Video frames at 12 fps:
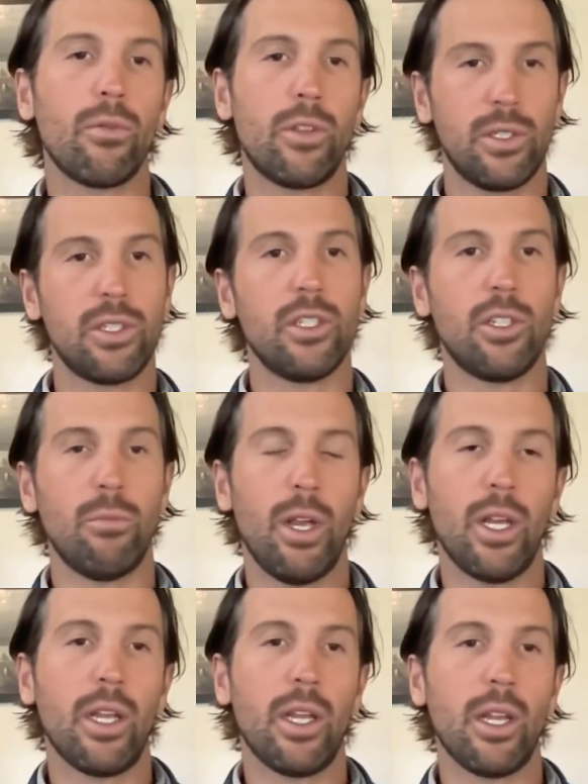
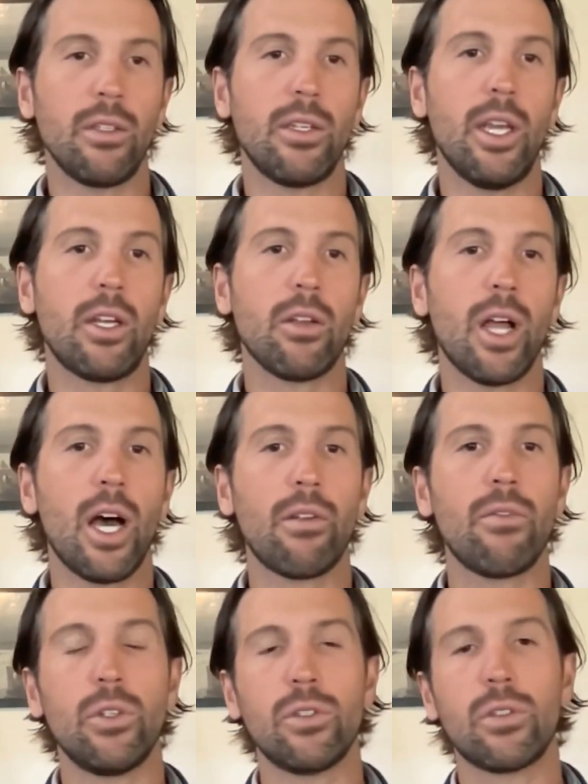decision-making and take a lot
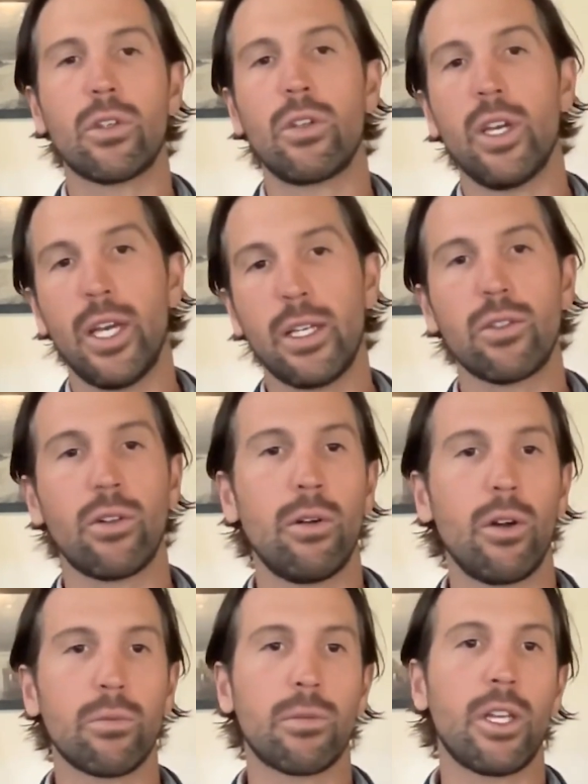of those clicks
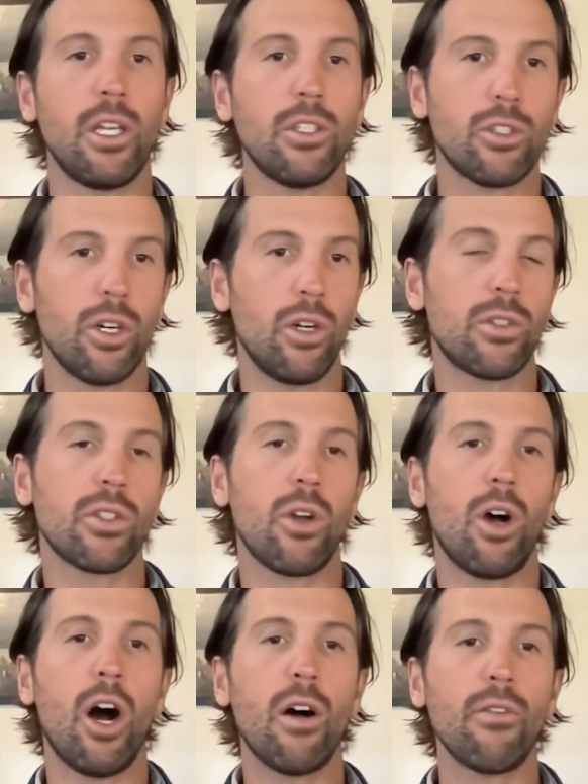or keystrokes
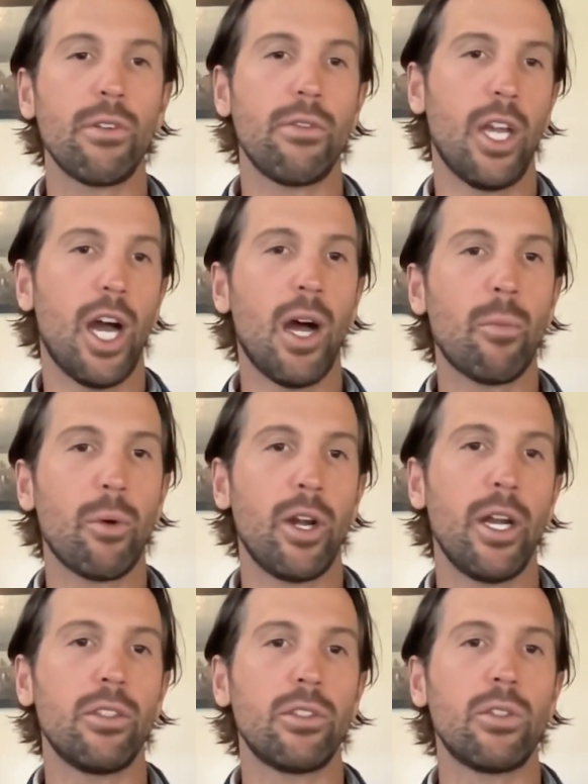off of the
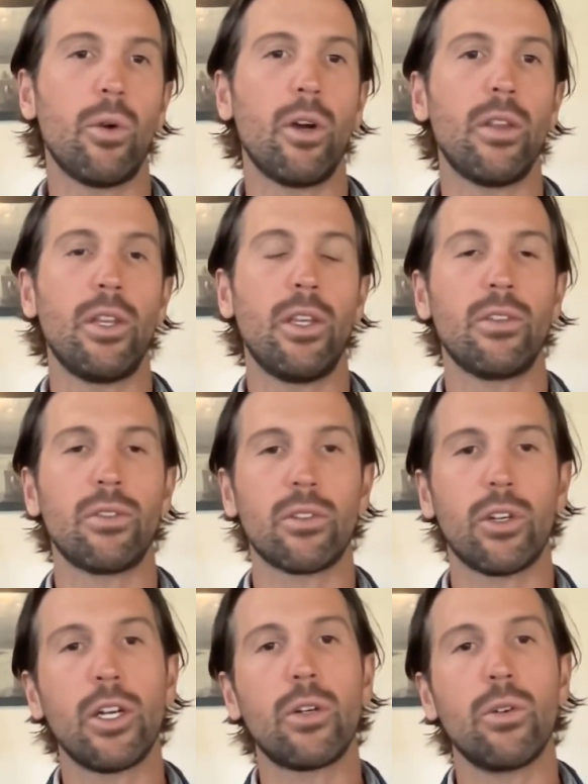operators during these
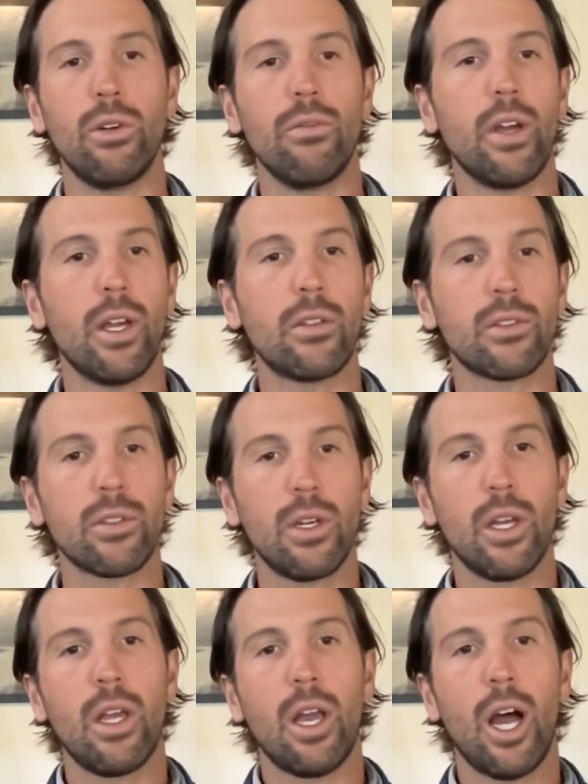critical events.
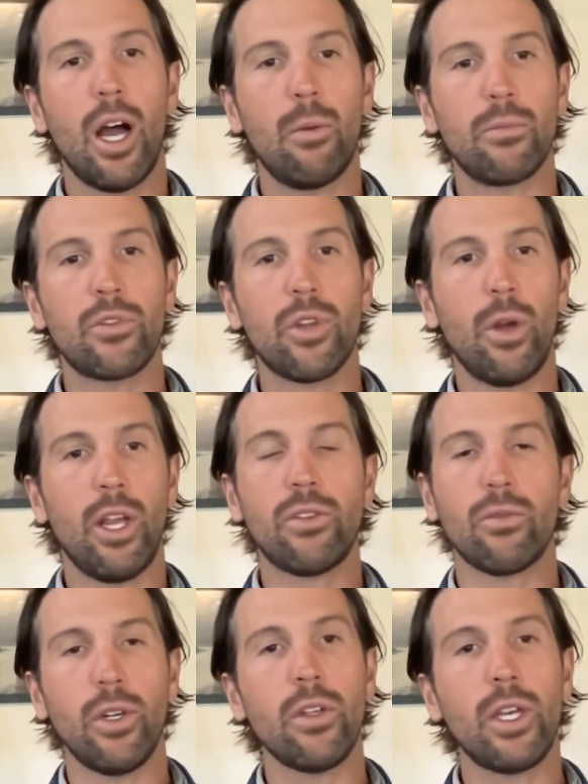So it's
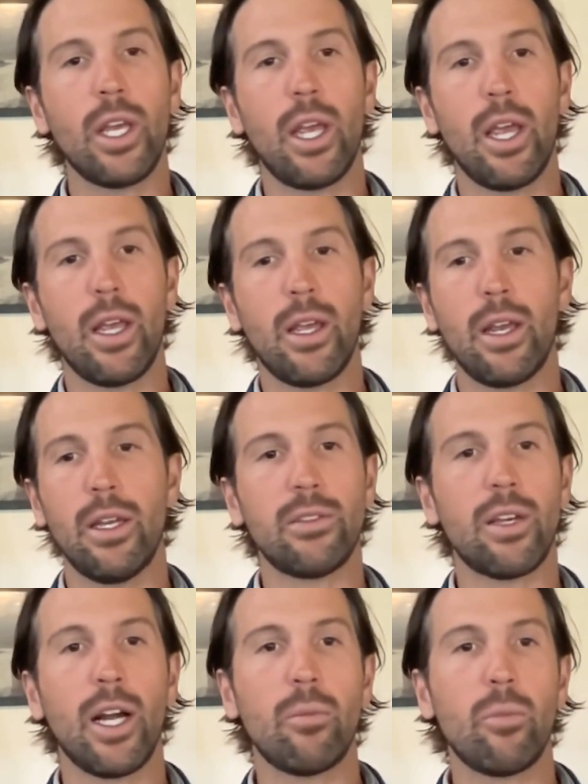really an
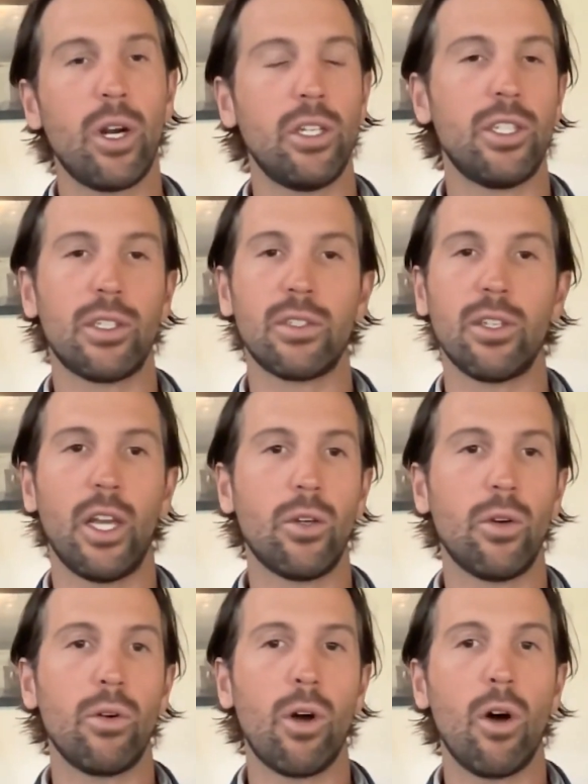entire project
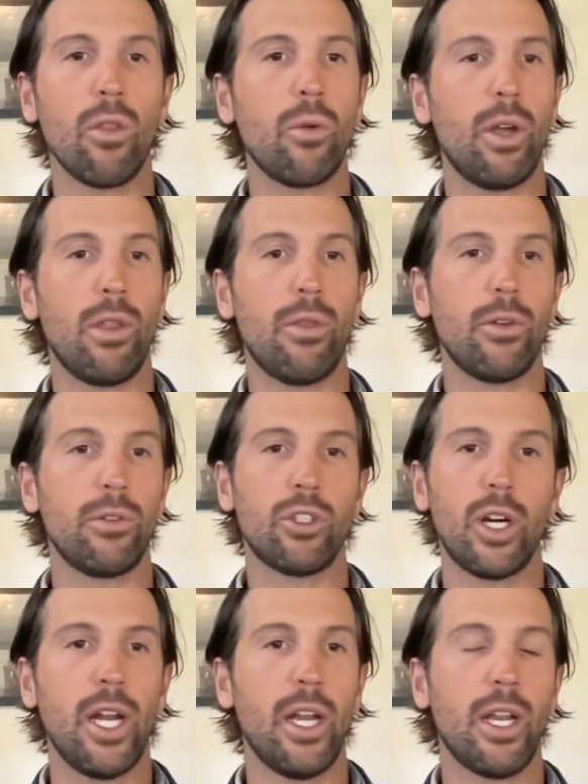cycle, all the way through
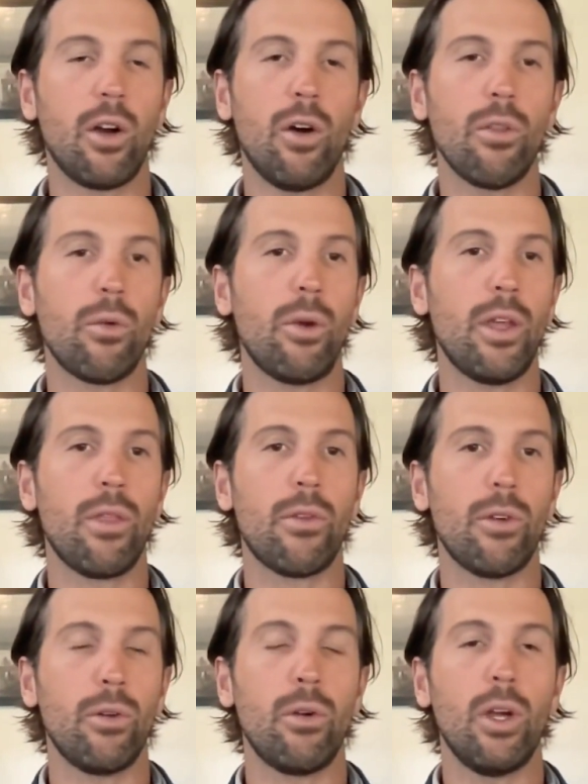training, all the way
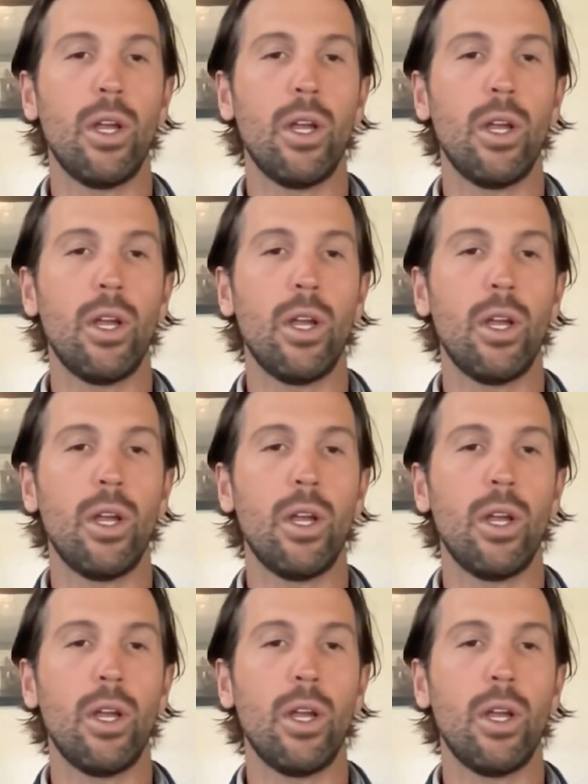through,